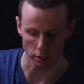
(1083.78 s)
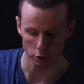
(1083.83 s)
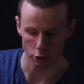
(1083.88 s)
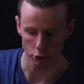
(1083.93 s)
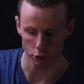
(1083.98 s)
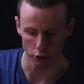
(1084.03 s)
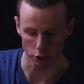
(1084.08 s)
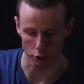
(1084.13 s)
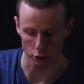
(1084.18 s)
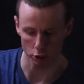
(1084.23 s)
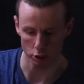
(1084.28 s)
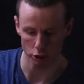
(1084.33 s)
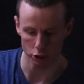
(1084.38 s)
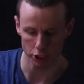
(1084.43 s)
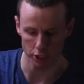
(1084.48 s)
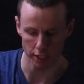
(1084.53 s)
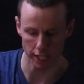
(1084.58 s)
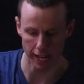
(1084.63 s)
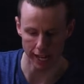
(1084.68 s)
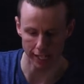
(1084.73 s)
your
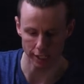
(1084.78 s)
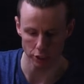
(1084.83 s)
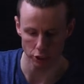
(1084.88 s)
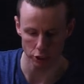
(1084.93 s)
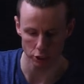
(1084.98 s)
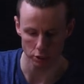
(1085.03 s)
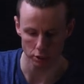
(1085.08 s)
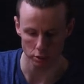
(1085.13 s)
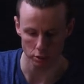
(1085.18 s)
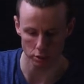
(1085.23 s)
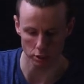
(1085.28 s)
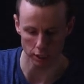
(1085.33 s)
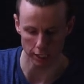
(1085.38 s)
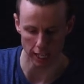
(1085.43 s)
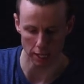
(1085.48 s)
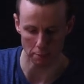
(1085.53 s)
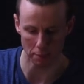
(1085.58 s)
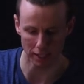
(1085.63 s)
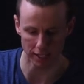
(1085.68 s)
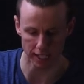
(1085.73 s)
Lagrangian is,
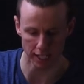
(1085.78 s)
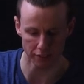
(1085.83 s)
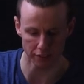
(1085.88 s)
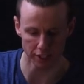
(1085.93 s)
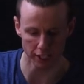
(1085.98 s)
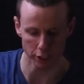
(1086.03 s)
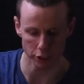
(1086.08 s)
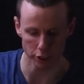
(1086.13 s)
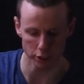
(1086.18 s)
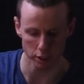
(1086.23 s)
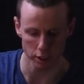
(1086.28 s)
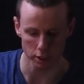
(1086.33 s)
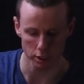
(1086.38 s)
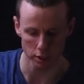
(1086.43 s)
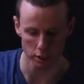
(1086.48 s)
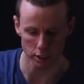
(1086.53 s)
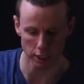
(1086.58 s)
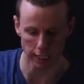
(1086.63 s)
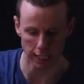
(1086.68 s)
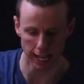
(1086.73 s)
okay, by definition,
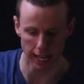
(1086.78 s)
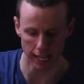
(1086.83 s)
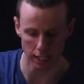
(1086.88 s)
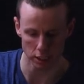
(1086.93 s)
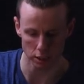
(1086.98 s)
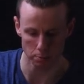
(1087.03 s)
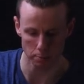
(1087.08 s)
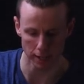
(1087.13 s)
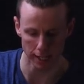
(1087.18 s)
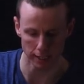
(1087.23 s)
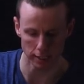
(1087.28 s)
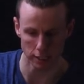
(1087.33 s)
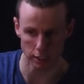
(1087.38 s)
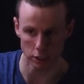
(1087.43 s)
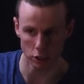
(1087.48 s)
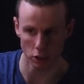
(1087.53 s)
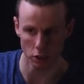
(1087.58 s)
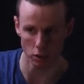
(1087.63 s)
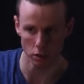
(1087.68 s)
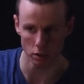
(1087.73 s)
ds by d
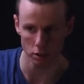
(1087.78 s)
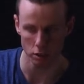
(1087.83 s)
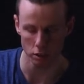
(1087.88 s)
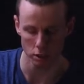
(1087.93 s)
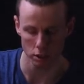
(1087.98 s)
tau